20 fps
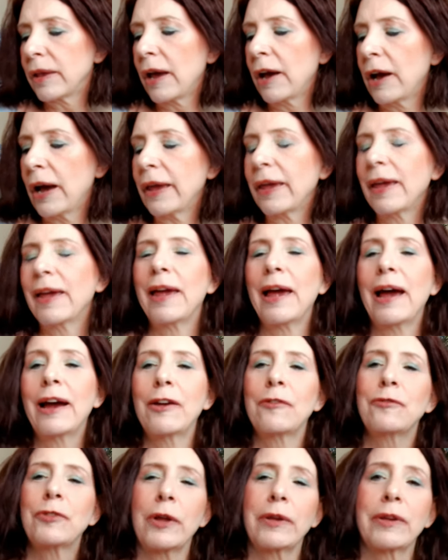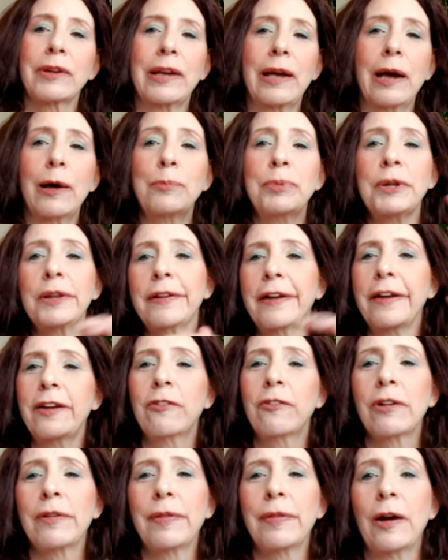I, I have a couple
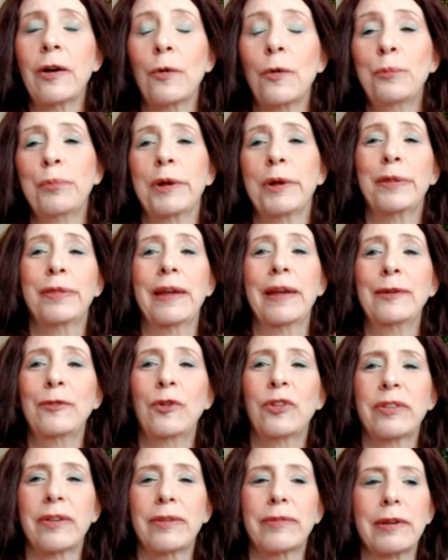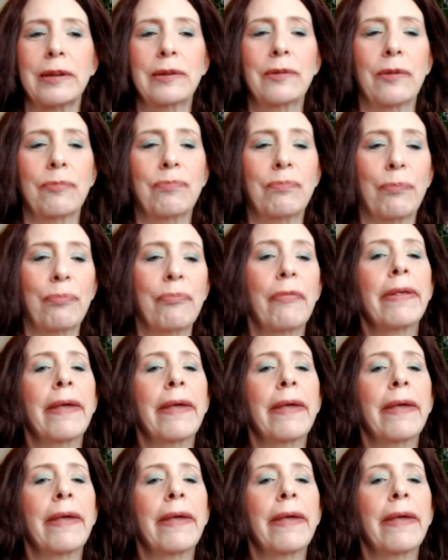here and there, but they didn't